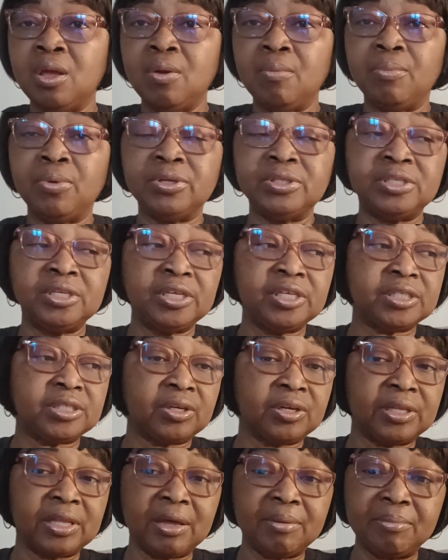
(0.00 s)
But these
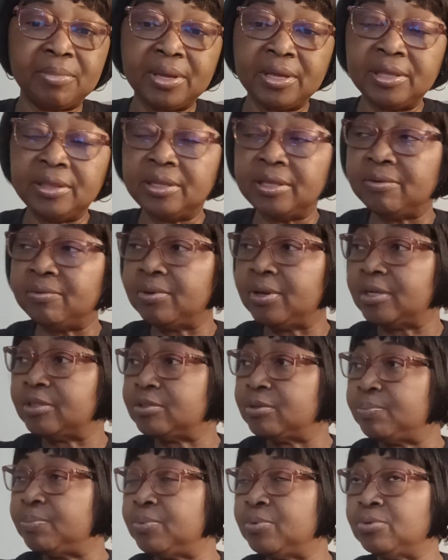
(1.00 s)
other men they were
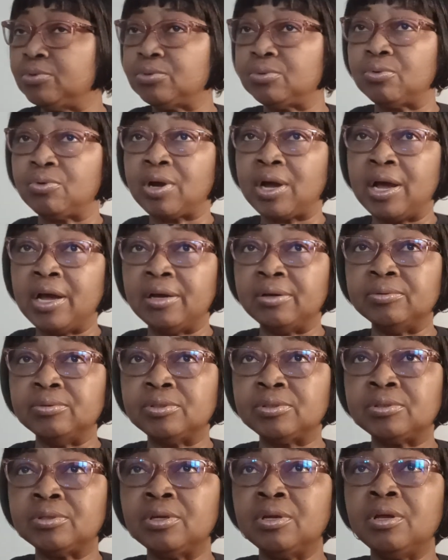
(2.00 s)
supposed to
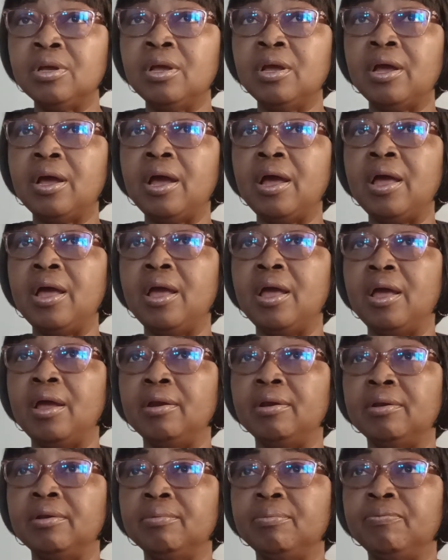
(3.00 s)
count,
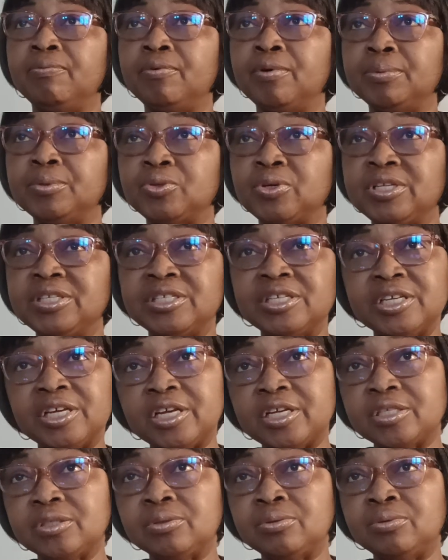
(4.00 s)
and from 20
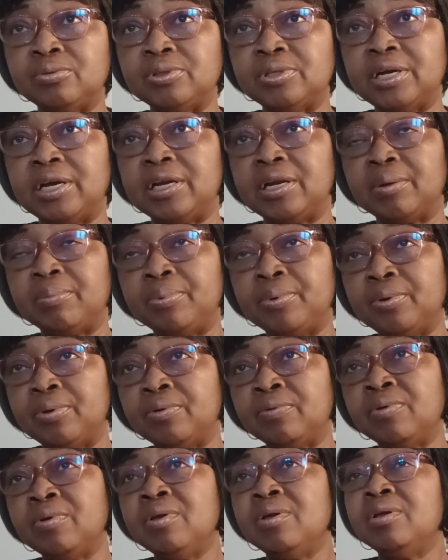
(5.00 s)
years old and
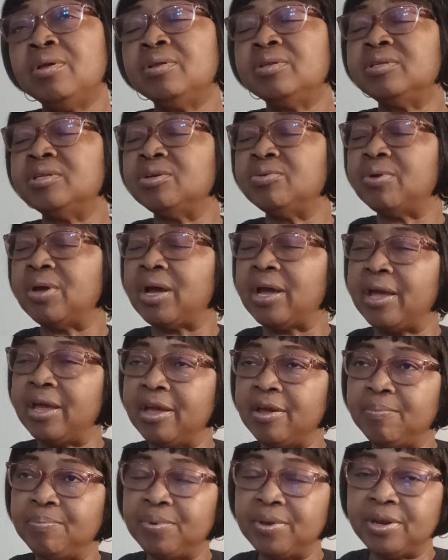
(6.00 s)
above, they were
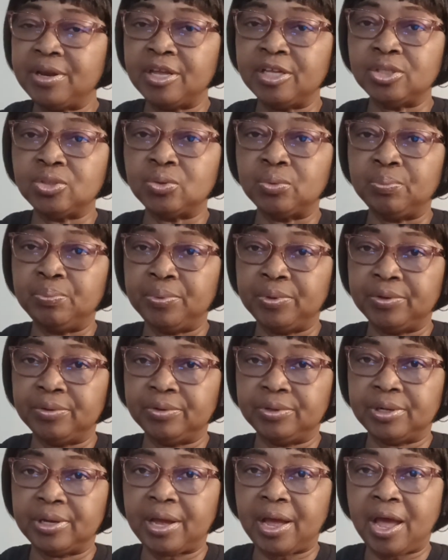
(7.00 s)
helping them to
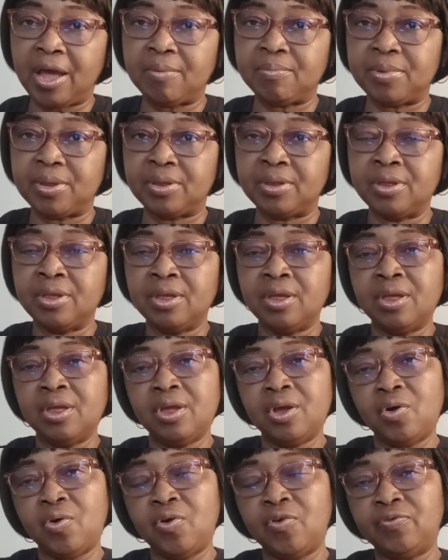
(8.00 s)
build the army
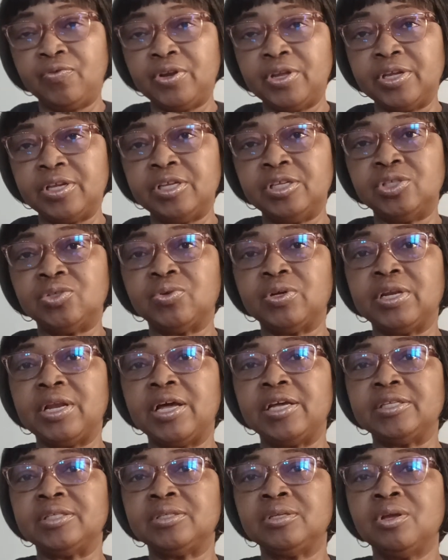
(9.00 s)
of the
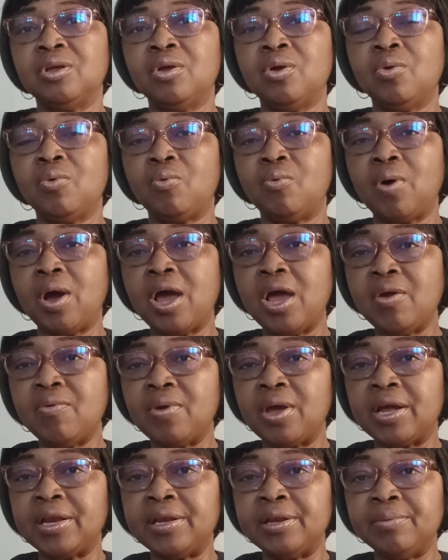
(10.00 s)
Israelites. Why
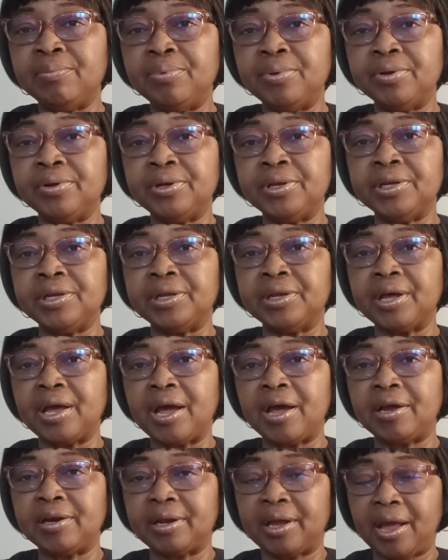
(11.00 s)
were they building
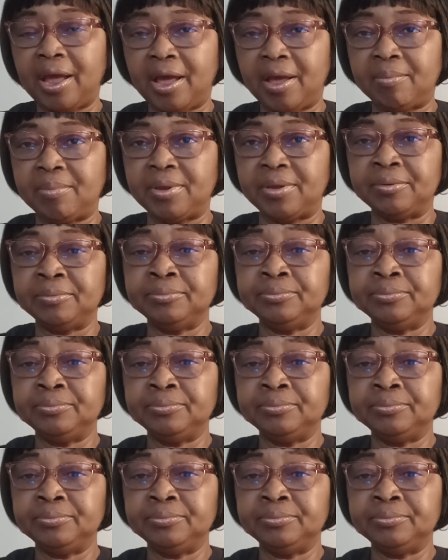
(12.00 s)
an army?